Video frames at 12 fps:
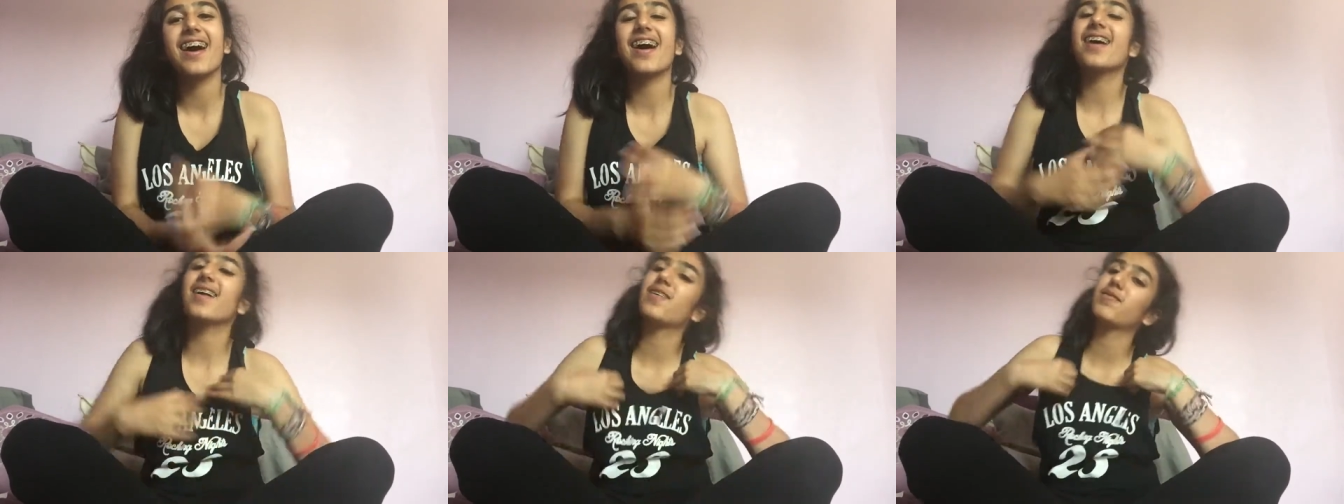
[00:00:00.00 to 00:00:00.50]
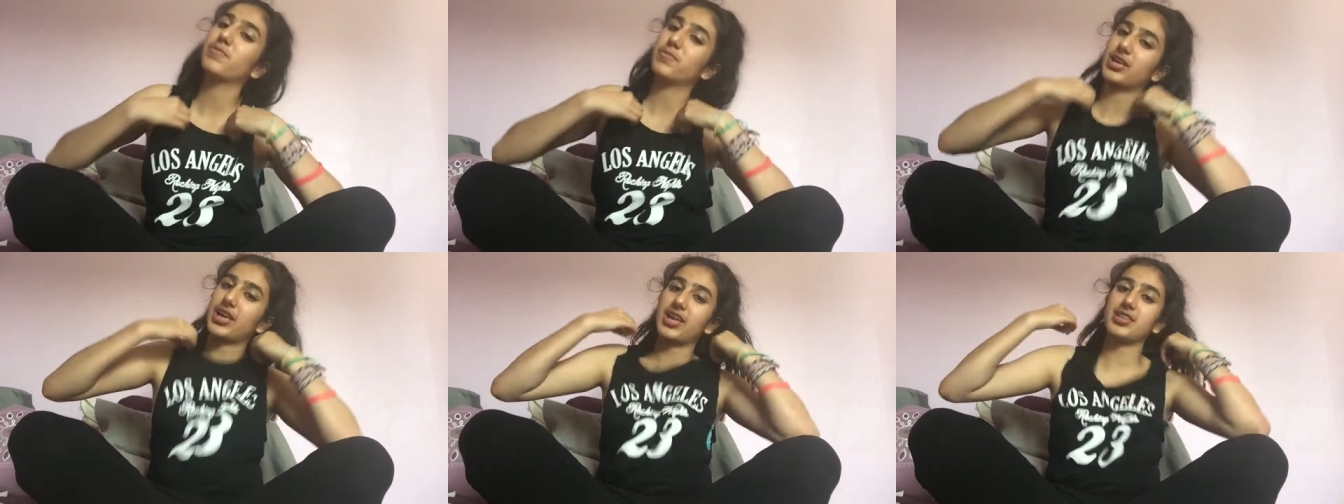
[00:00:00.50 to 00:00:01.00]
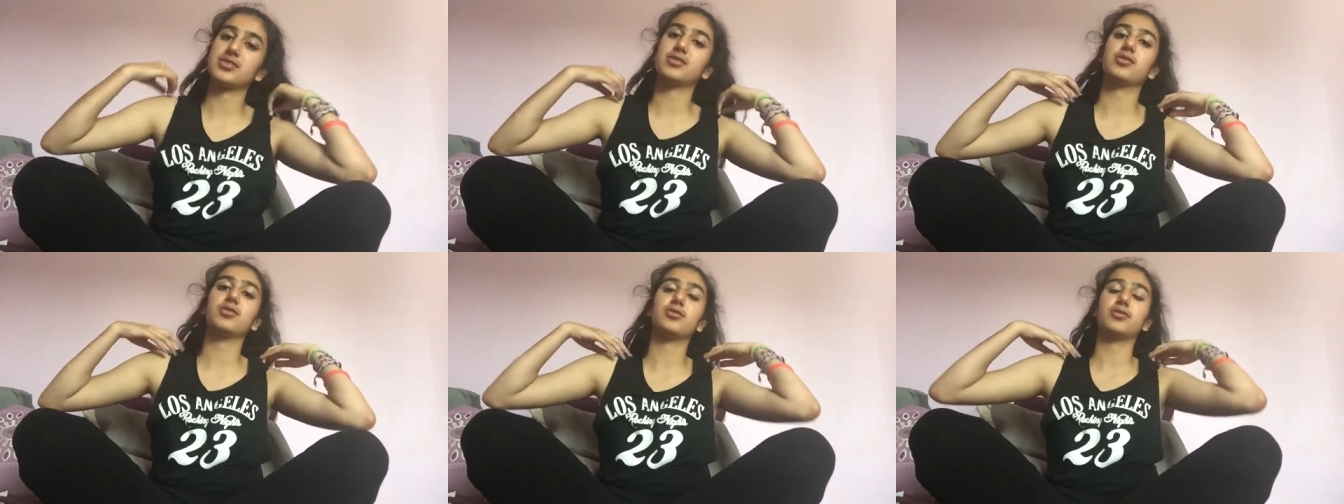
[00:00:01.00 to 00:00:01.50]
Um, and
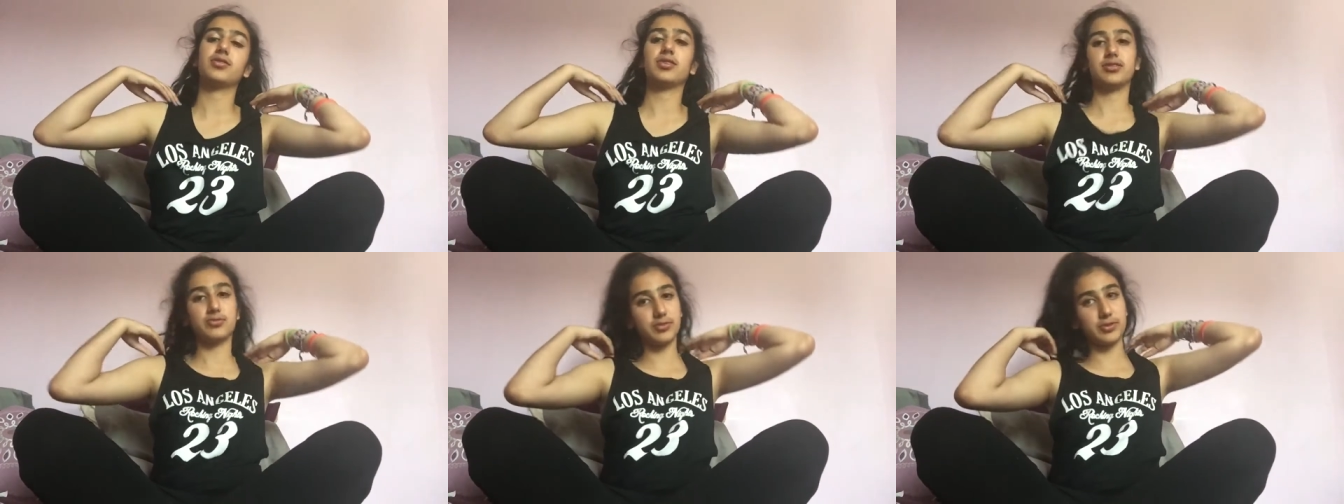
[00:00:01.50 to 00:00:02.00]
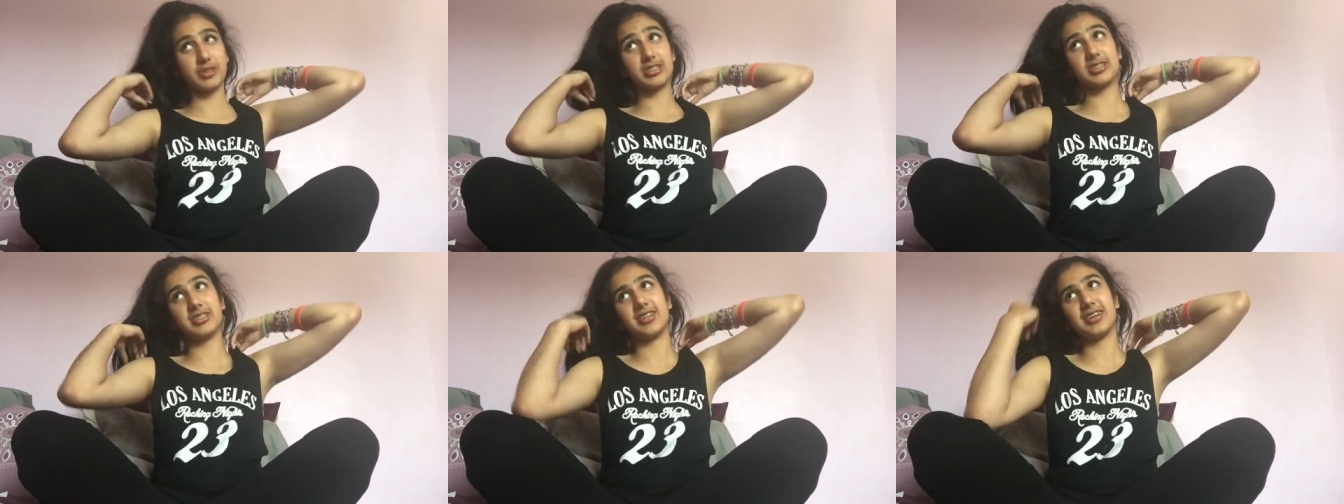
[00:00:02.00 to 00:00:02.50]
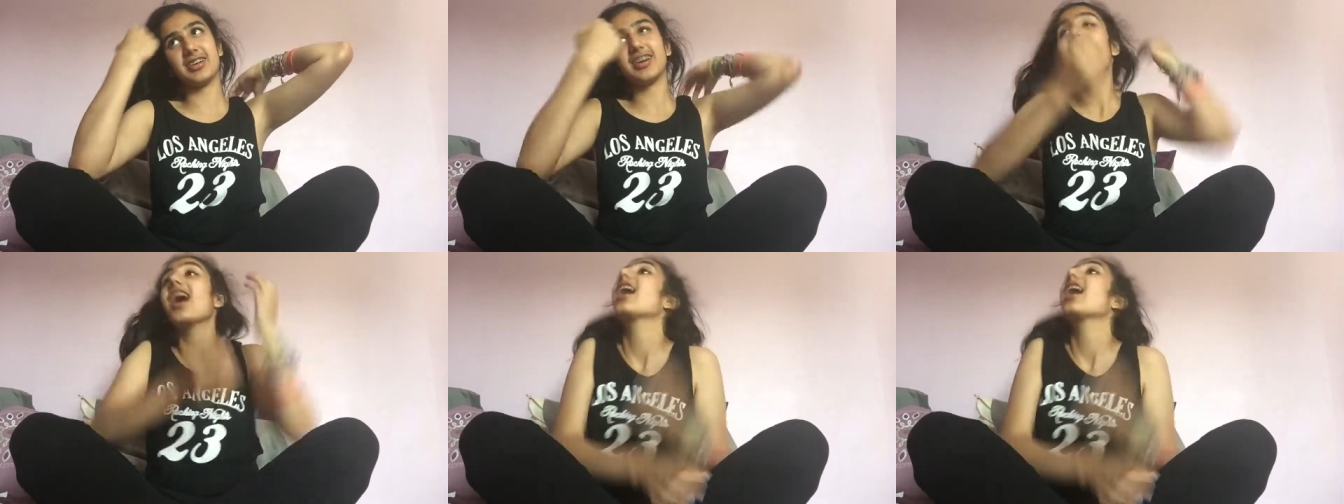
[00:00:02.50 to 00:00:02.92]
so we went to the.